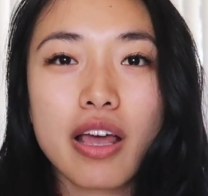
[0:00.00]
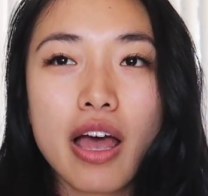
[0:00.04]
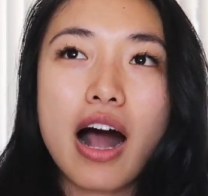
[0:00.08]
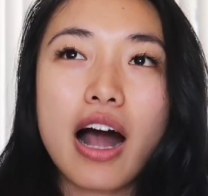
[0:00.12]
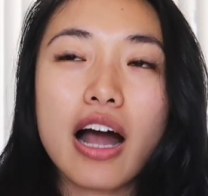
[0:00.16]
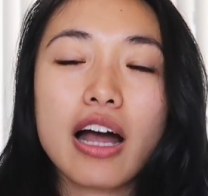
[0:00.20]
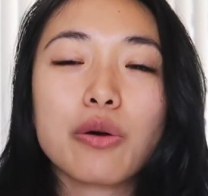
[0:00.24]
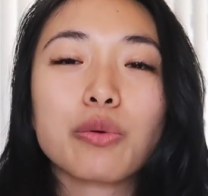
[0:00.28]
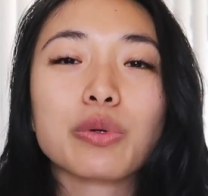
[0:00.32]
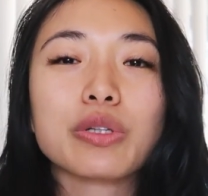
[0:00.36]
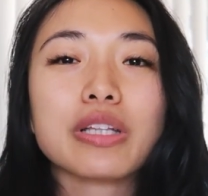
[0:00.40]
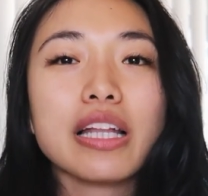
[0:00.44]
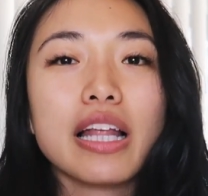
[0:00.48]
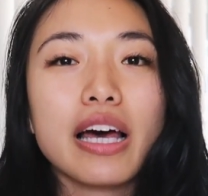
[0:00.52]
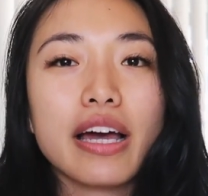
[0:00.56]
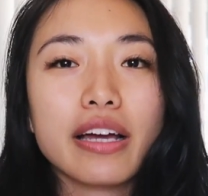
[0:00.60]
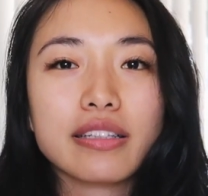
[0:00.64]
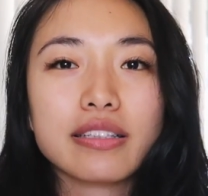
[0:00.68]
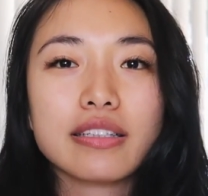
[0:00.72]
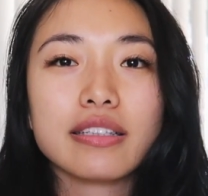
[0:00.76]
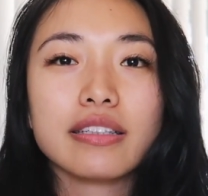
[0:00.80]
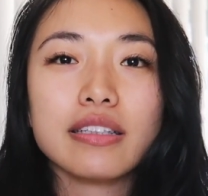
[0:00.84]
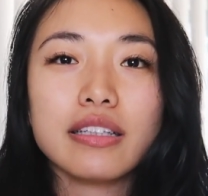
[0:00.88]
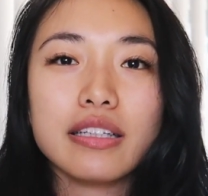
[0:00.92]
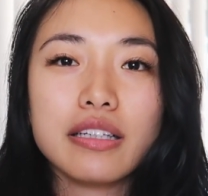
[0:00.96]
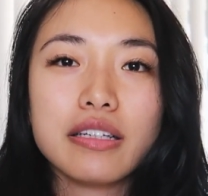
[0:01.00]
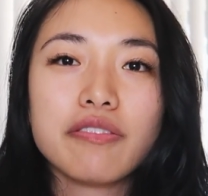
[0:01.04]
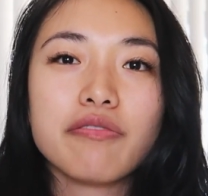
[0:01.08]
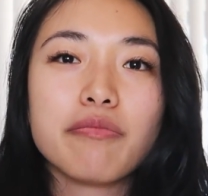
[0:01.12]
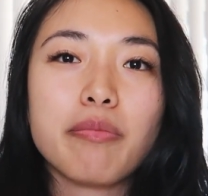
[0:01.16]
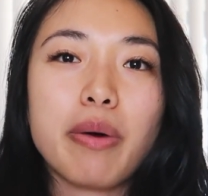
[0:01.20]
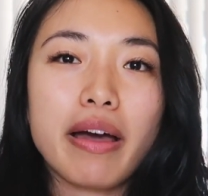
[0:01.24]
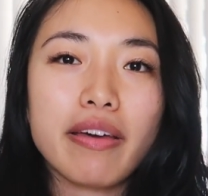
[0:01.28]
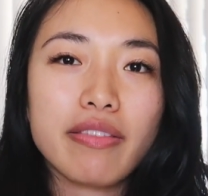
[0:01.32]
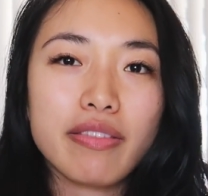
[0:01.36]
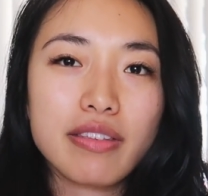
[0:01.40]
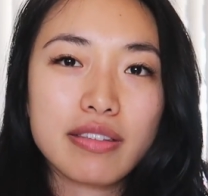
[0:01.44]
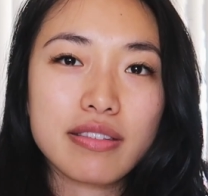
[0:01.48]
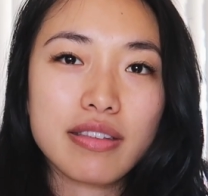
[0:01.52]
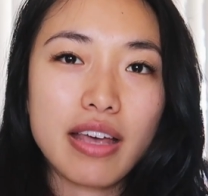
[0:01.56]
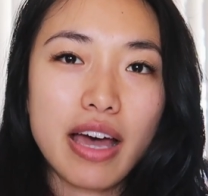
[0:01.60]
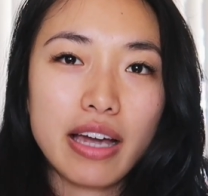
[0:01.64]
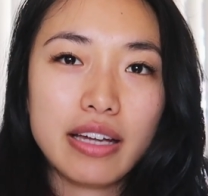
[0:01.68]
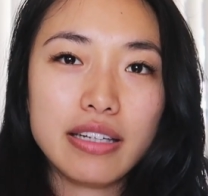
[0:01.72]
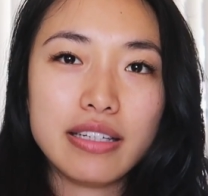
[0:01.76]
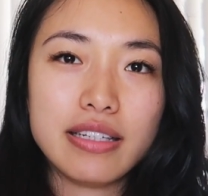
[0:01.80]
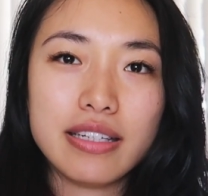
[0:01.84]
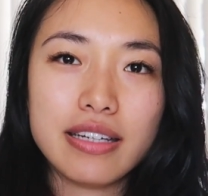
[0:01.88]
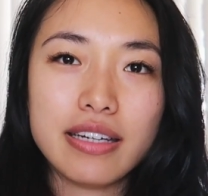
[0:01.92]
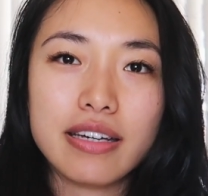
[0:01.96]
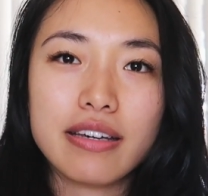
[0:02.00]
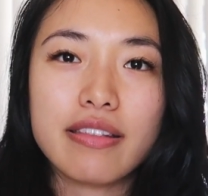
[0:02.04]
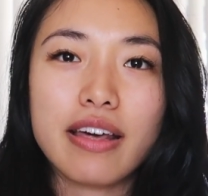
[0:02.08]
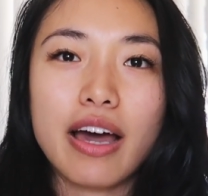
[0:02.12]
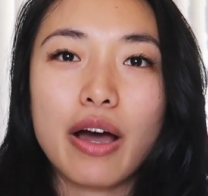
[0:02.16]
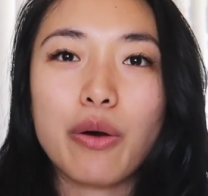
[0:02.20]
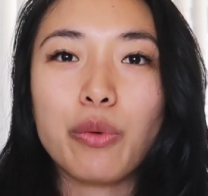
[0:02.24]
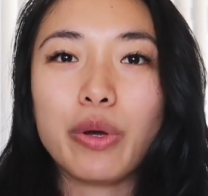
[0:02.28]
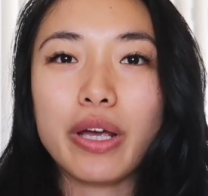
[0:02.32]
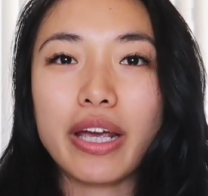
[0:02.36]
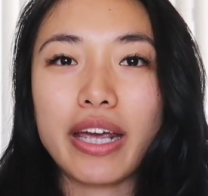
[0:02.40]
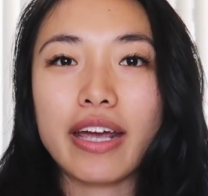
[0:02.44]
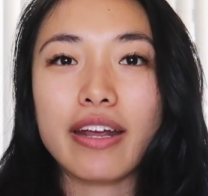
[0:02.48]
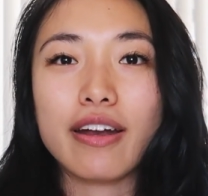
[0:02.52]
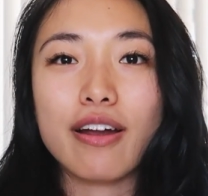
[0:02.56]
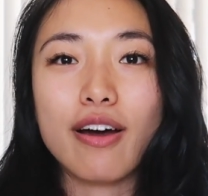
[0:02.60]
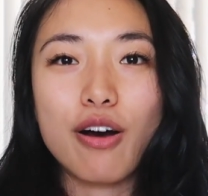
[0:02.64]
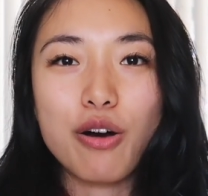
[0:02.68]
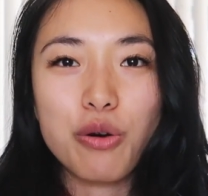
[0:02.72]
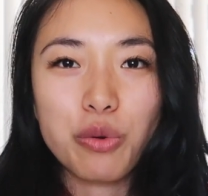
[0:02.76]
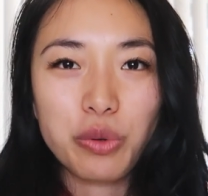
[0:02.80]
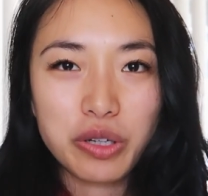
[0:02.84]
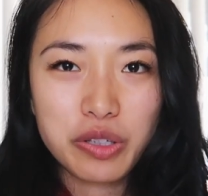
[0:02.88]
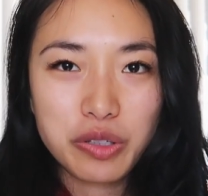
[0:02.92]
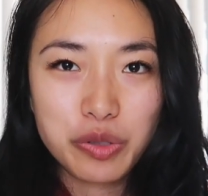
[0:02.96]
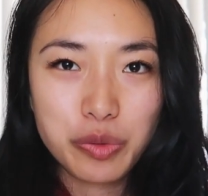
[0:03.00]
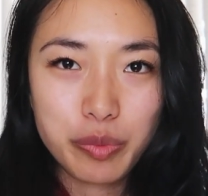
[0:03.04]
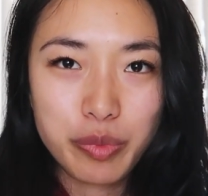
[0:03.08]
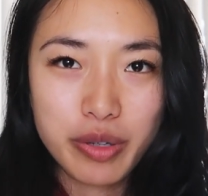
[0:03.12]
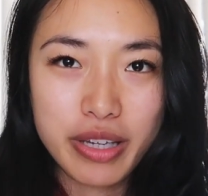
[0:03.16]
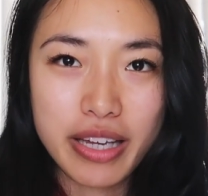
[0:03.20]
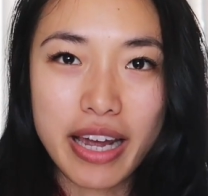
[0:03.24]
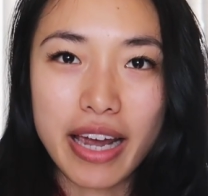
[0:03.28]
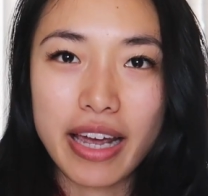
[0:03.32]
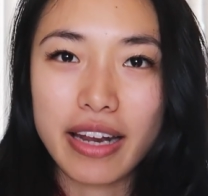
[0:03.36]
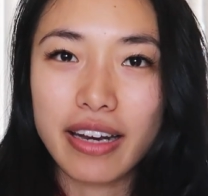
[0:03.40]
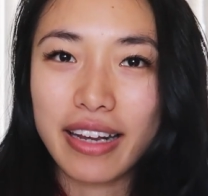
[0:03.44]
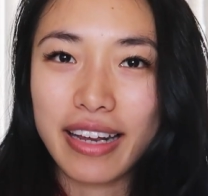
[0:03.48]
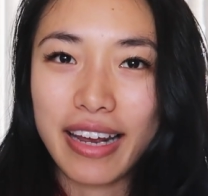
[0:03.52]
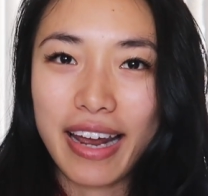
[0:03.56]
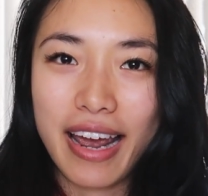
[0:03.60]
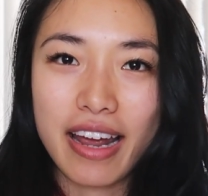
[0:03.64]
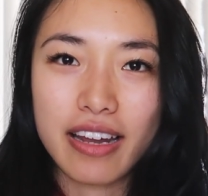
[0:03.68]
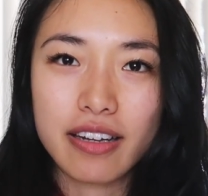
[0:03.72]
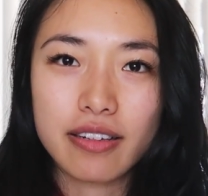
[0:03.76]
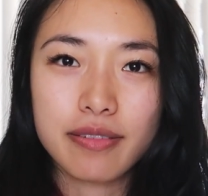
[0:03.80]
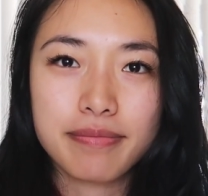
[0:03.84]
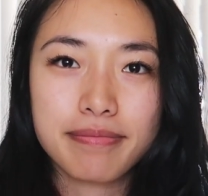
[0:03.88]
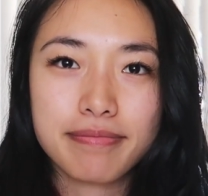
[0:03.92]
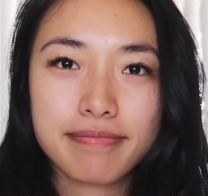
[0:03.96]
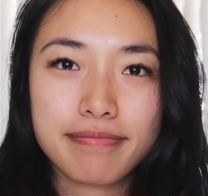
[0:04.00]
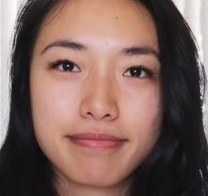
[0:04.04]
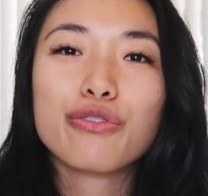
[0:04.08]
I would like to live by this idea that we can always begin again.